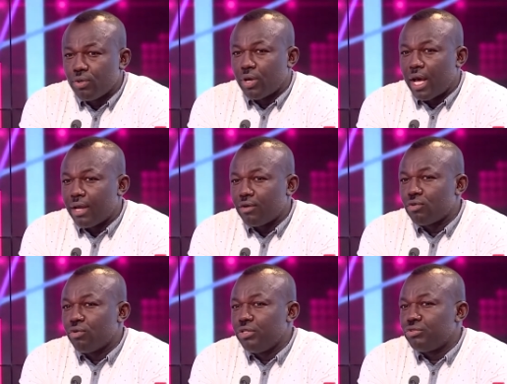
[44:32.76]
are not
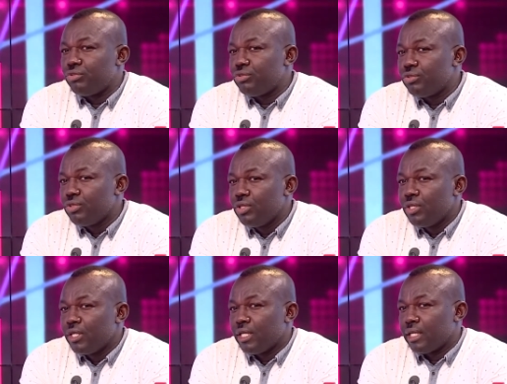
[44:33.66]
going to,
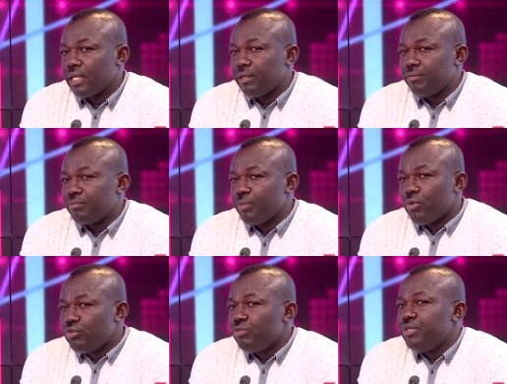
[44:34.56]
um, people
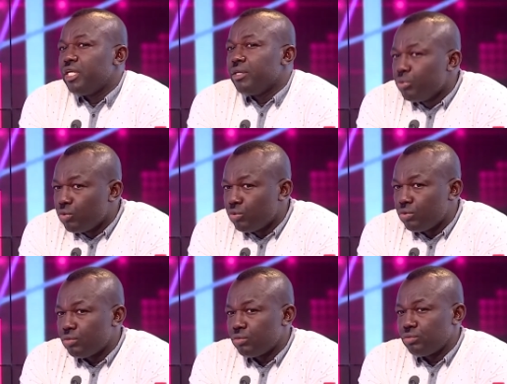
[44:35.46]
will not be
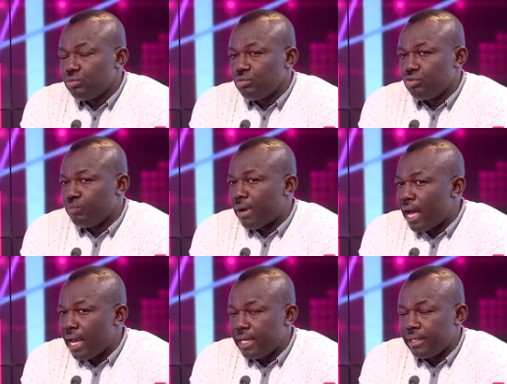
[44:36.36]
able to
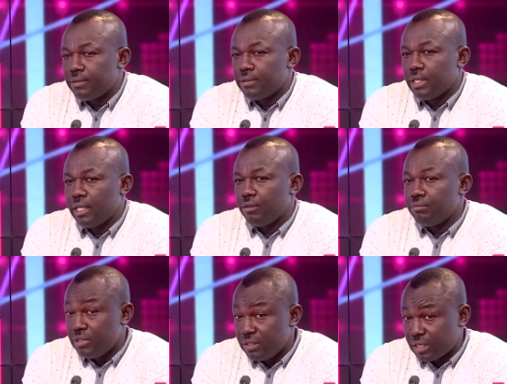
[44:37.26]
buy um,
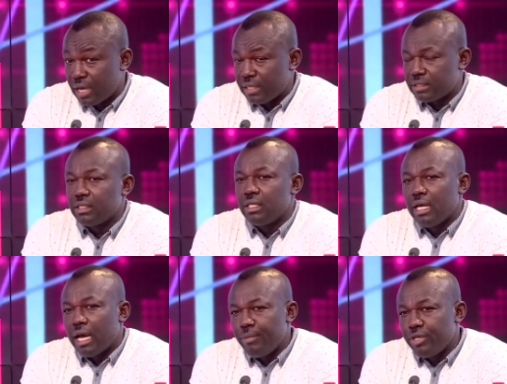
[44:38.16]
these cards.
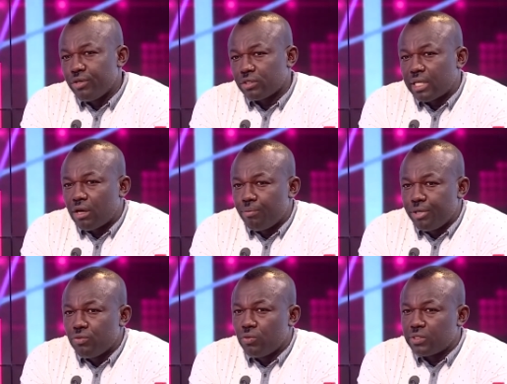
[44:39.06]
I mean, Dr.
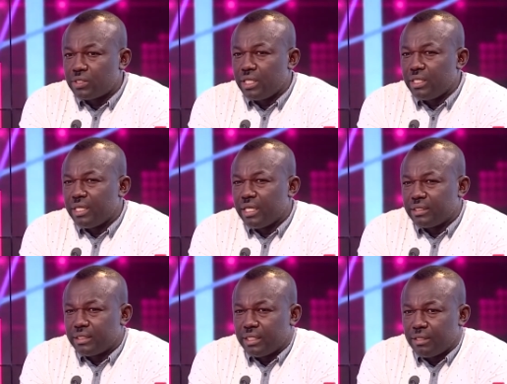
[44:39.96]
Obeng was saying
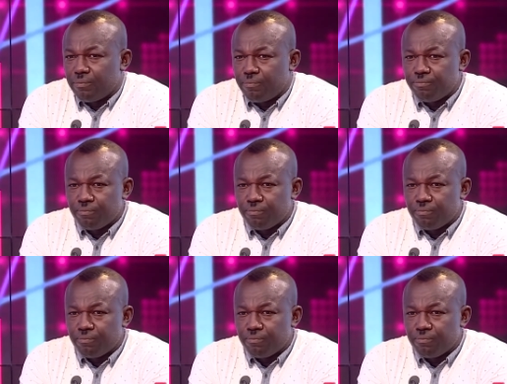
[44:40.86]
that um,